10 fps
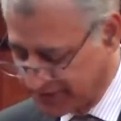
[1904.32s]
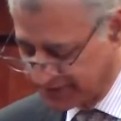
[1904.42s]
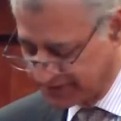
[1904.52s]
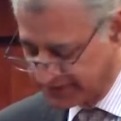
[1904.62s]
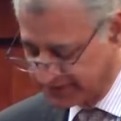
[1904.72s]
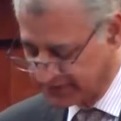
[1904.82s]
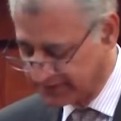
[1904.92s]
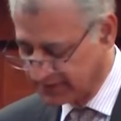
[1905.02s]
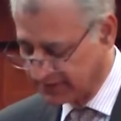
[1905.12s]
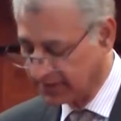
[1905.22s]
businesses,
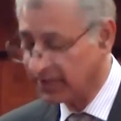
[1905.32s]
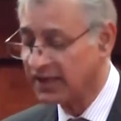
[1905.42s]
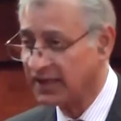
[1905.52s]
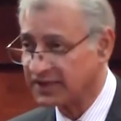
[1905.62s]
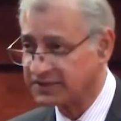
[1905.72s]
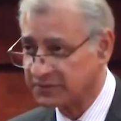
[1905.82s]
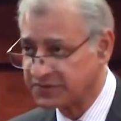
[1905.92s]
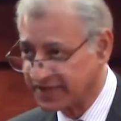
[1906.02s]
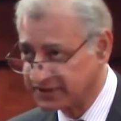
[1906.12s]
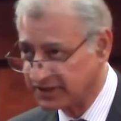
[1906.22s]
a
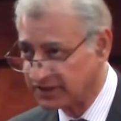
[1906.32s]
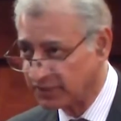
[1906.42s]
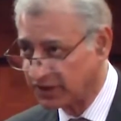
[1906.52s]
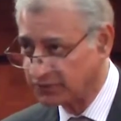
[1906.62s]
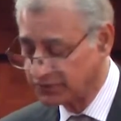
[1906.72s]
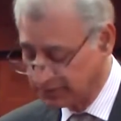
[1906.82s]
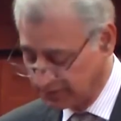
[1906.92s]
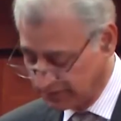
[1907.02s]
substantial amount